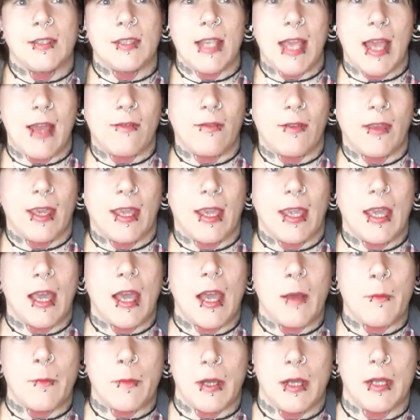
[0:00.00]
savvy
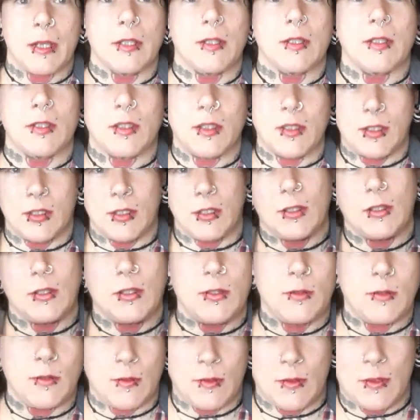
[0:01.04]
amongst
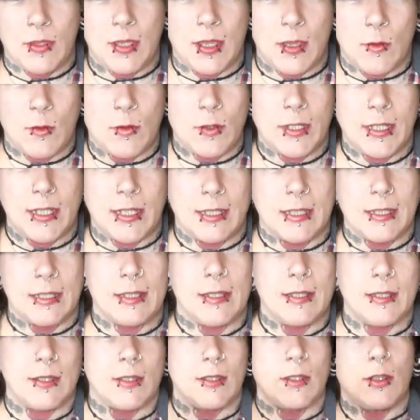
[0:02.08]
the
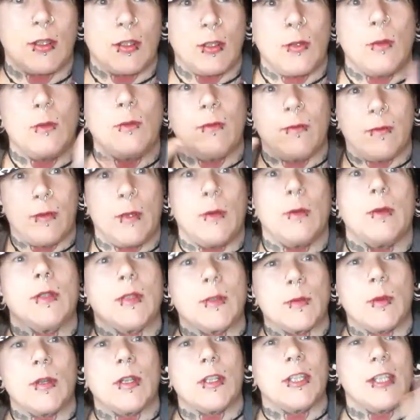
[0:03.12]
audience, you
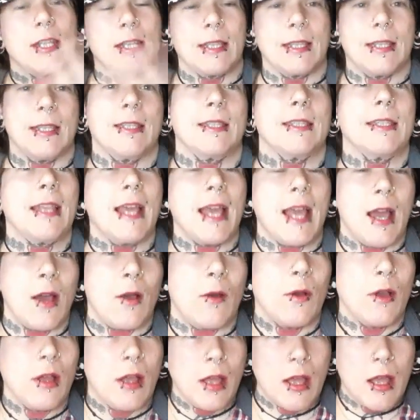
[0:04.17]
viewers watching this
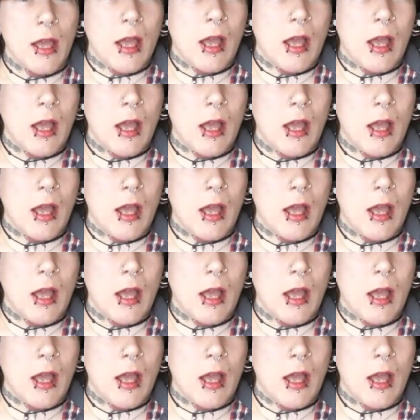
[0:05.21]
now,